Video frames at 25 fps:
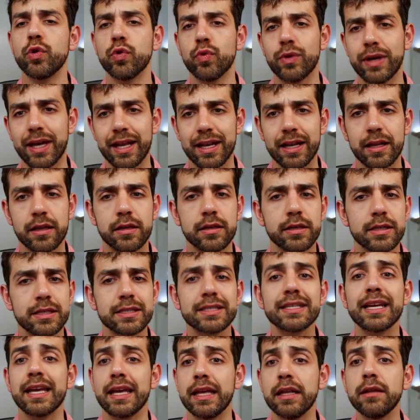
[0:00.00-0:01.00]
you can
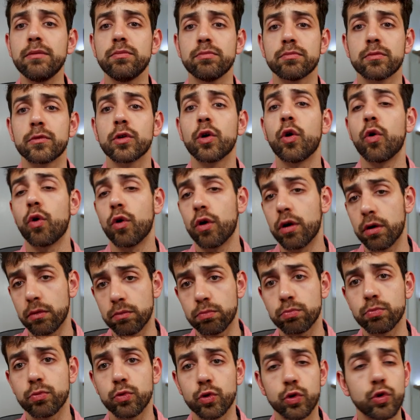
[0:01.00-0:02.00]
sign in
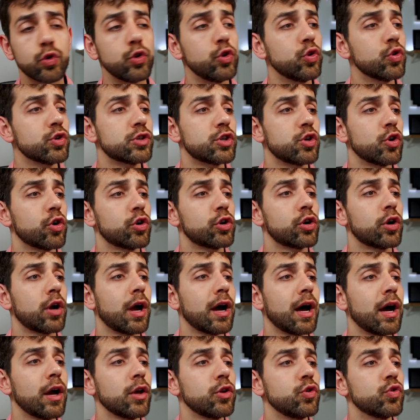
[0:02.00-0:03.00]
or use your
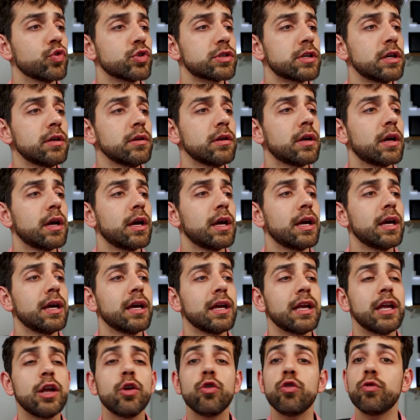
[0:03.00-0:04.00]
user.
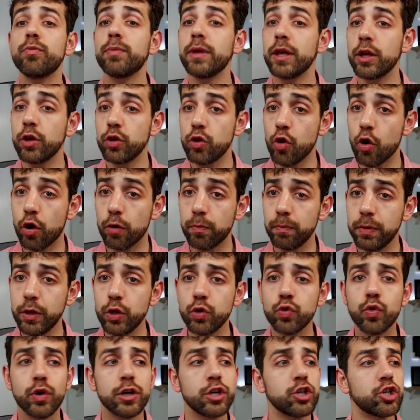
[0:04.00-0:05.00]
Here will be your
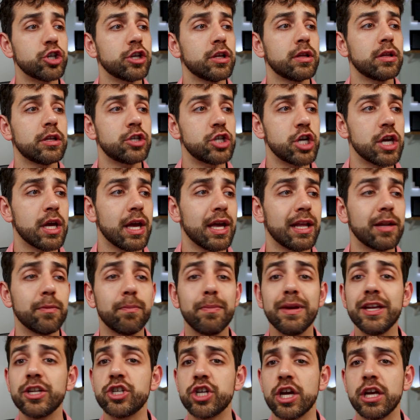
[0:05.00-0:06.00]
PUID
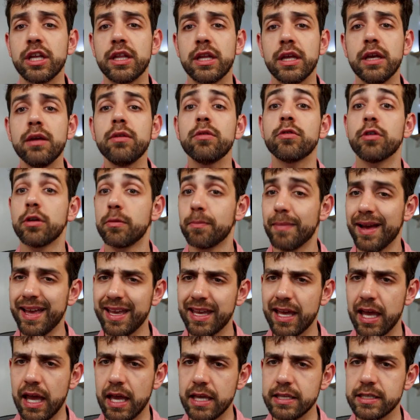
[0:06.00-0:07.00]
and PJID. In my
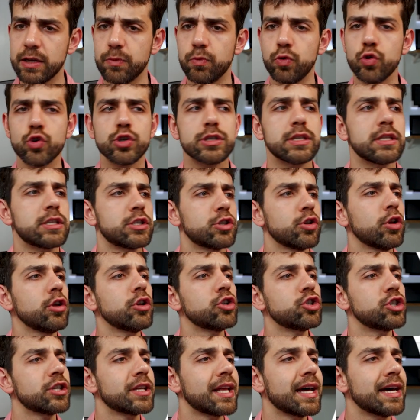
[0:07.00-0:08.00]
case, I'm using
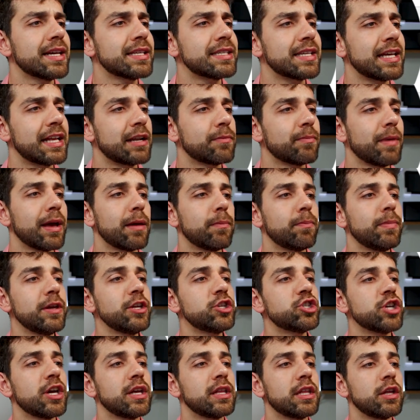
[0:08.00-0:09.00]
Synology NAS, and my
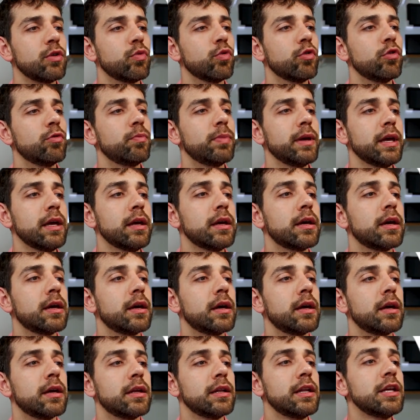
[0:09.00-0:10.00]
PJID will be
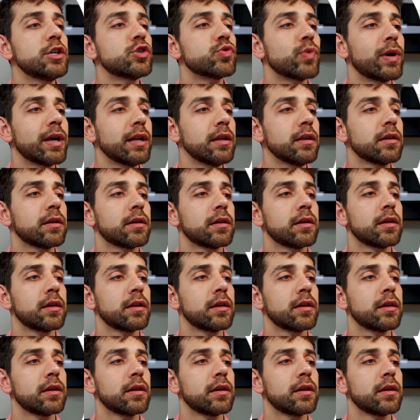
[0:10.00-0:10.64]
this one,